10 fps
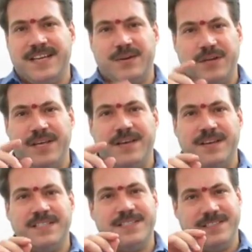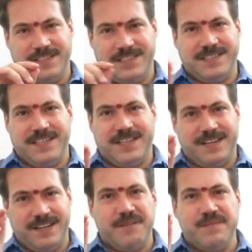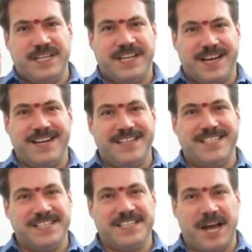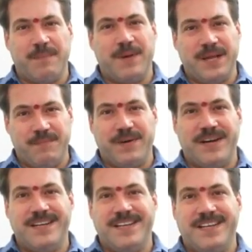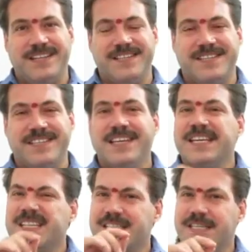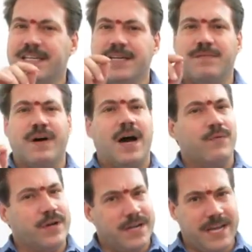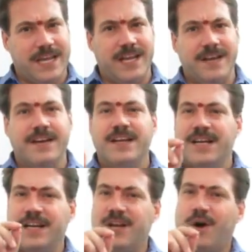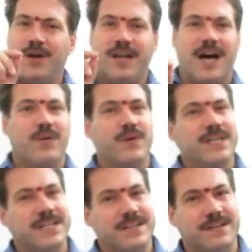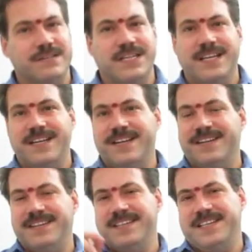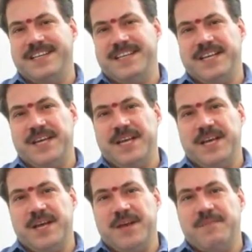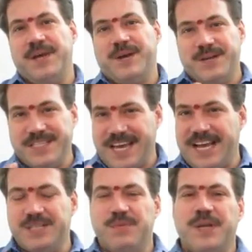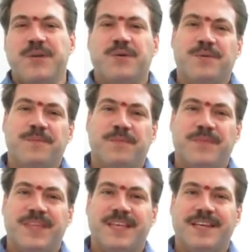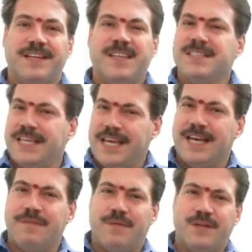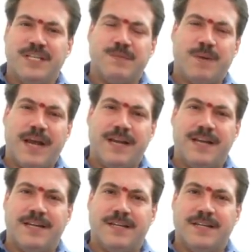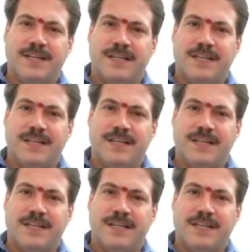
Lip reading: Now here, the terms and conditions apply part is serve our need, not our greed. Because as we know, there's enough on this planet